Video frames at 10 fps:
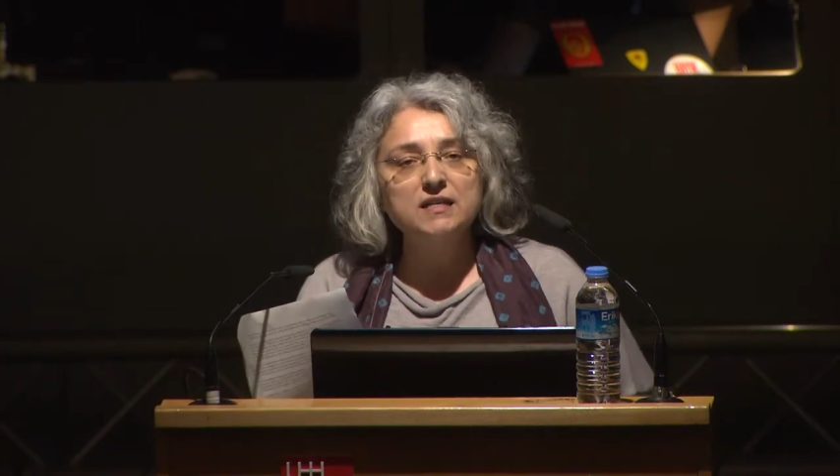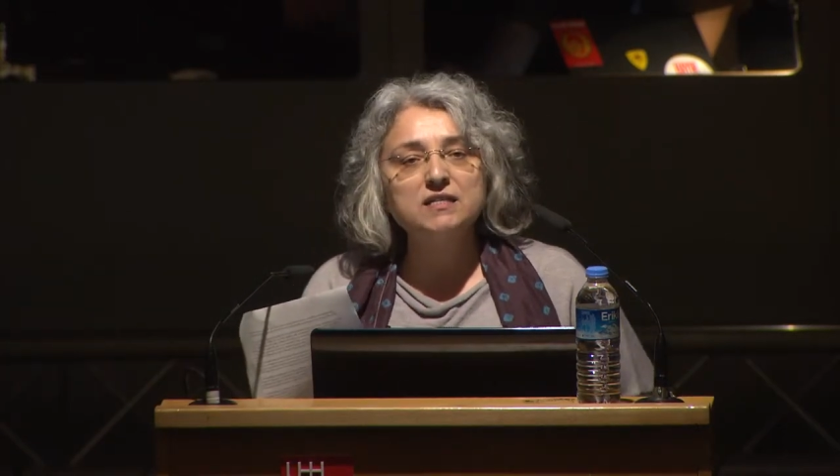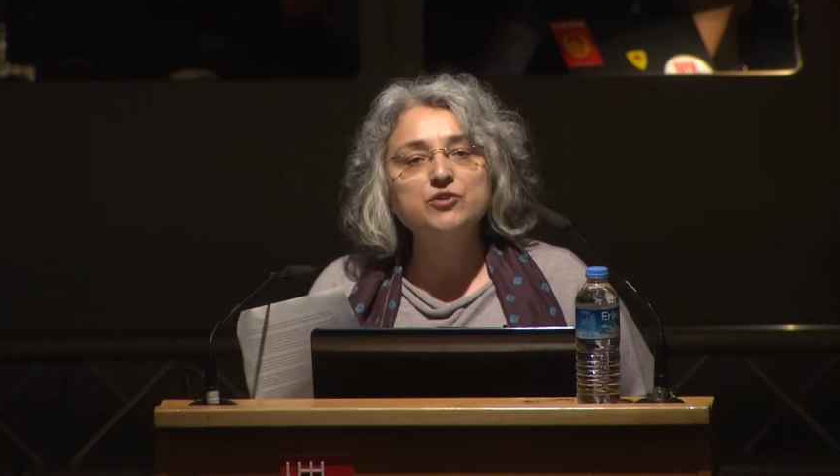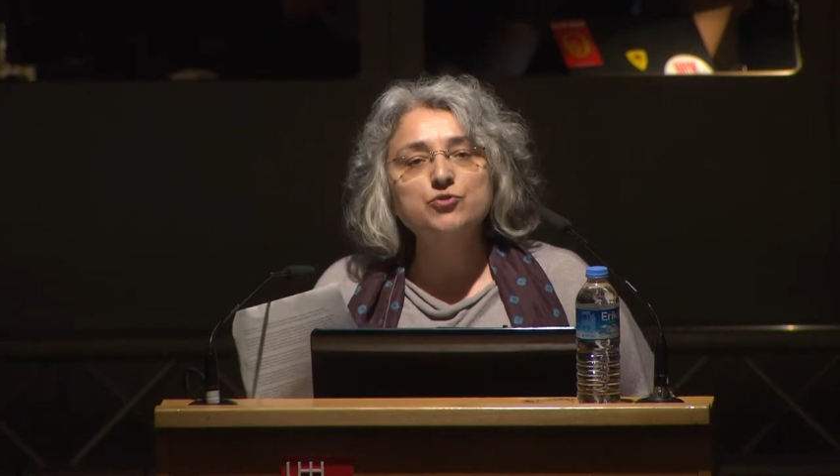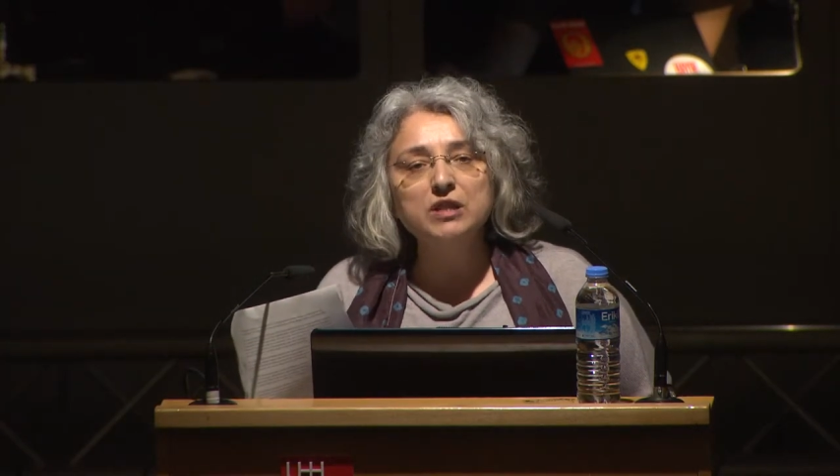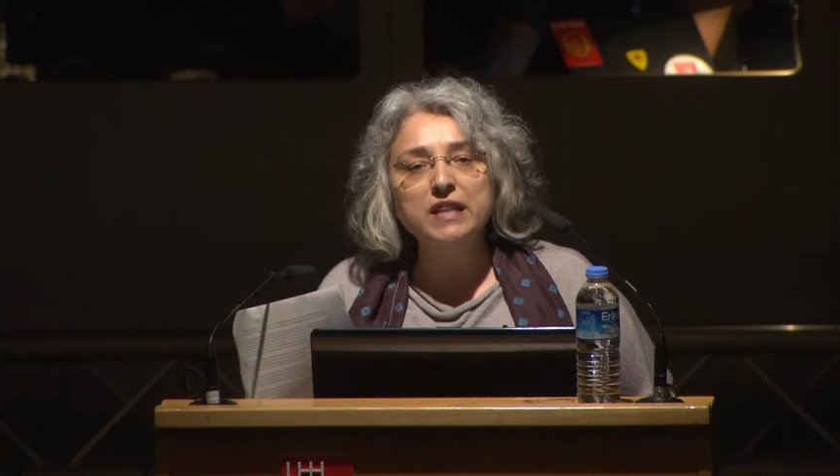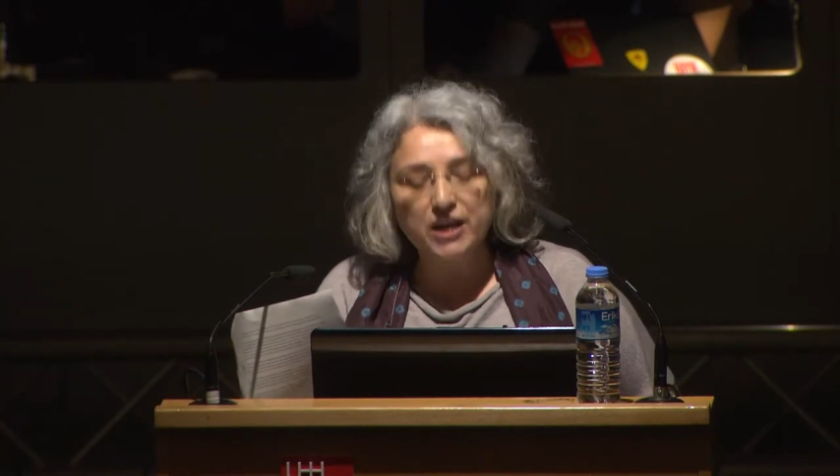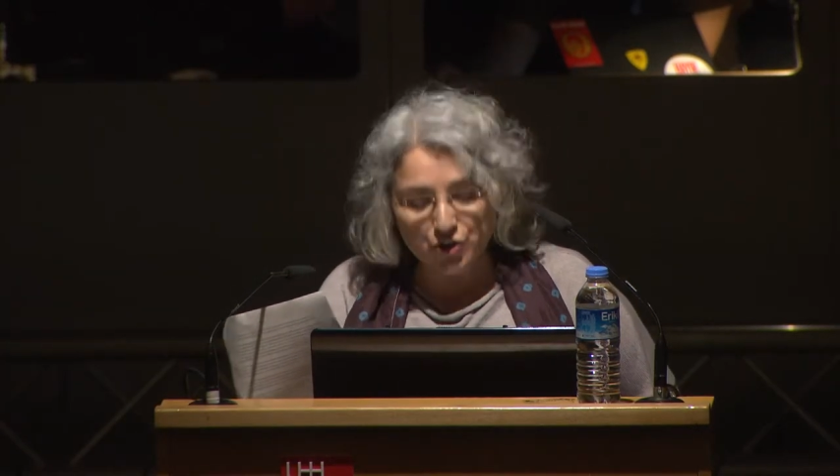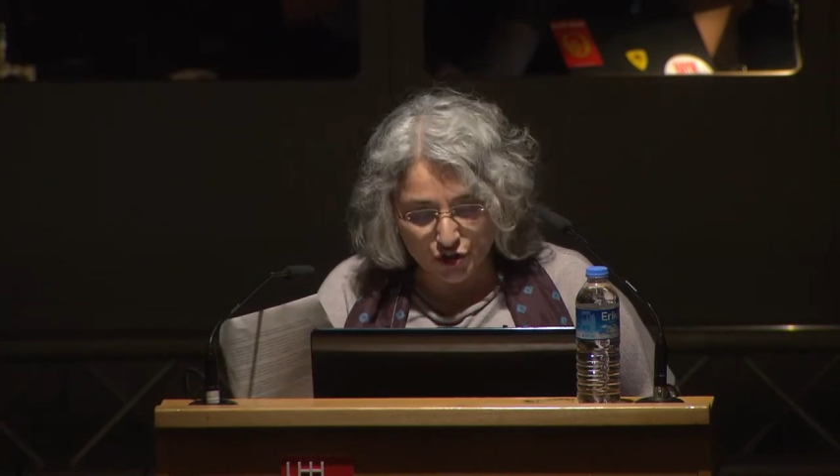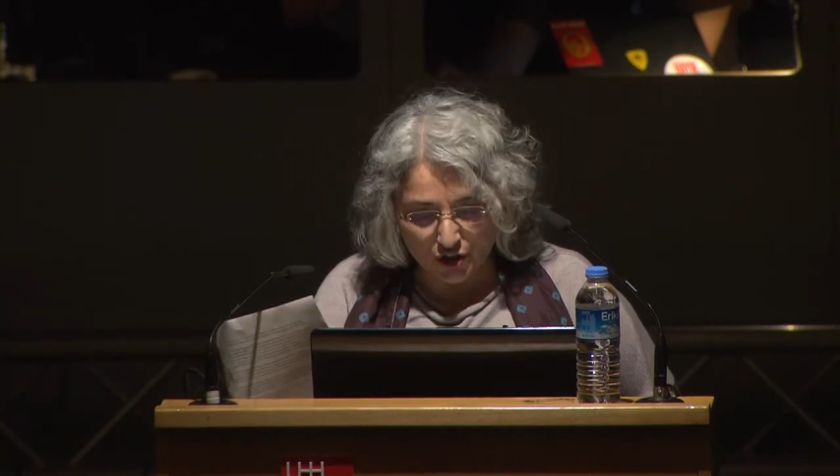is in
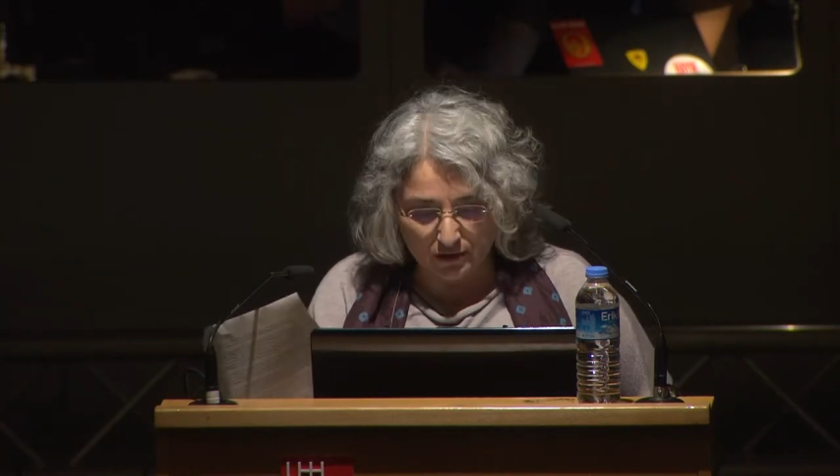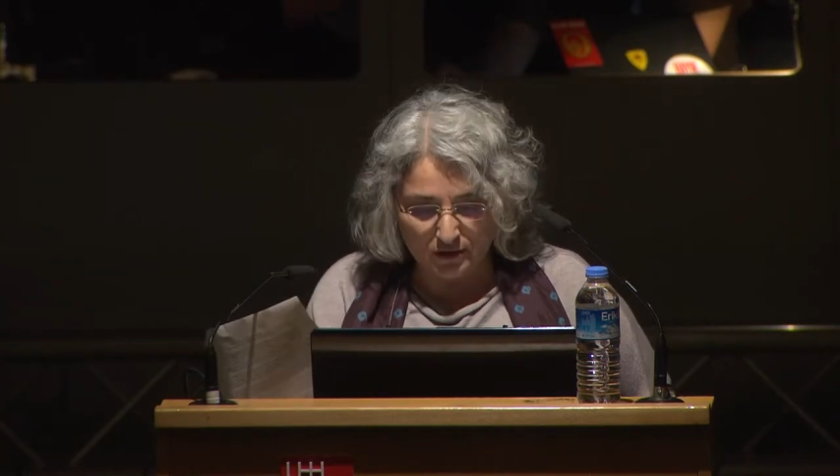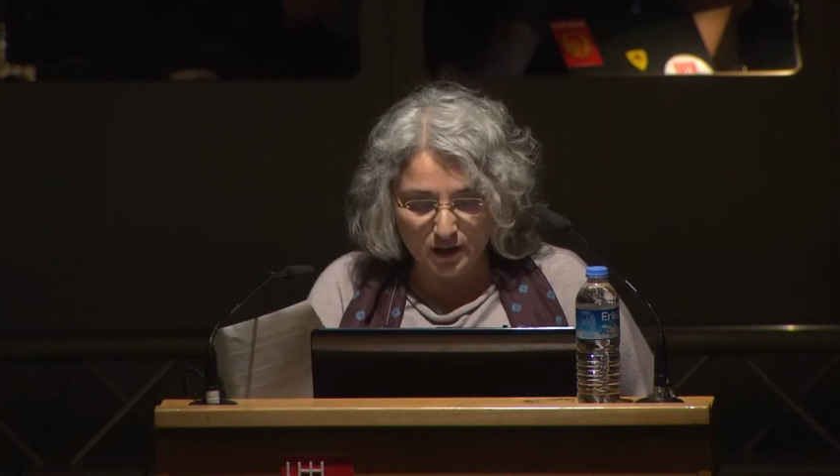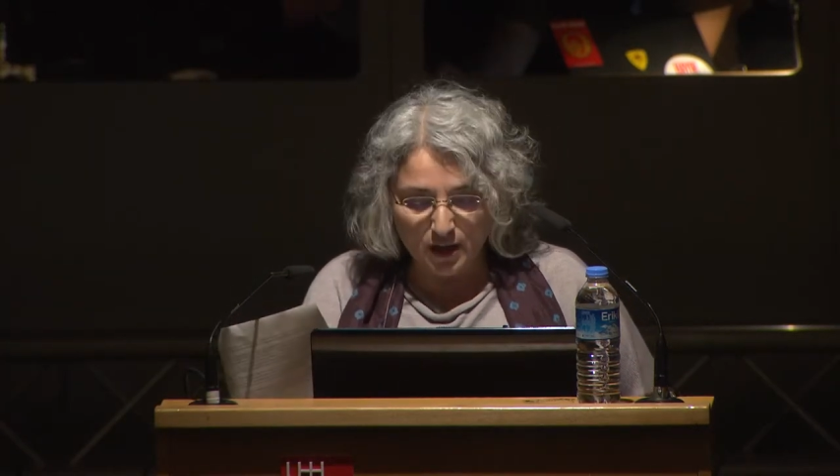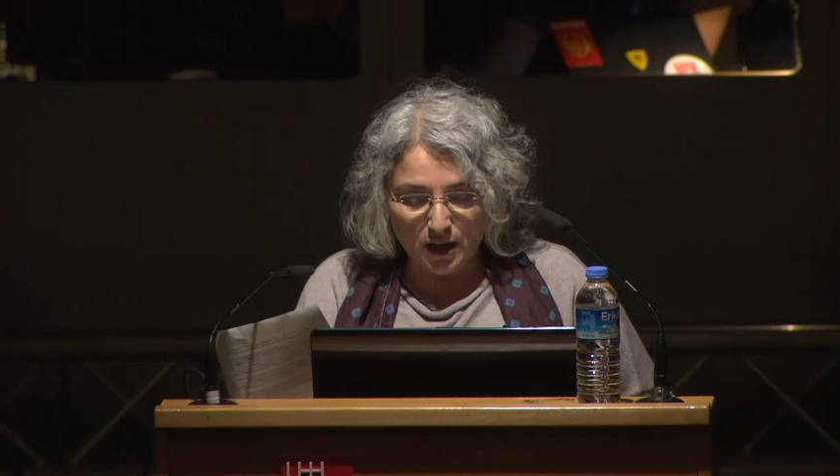relation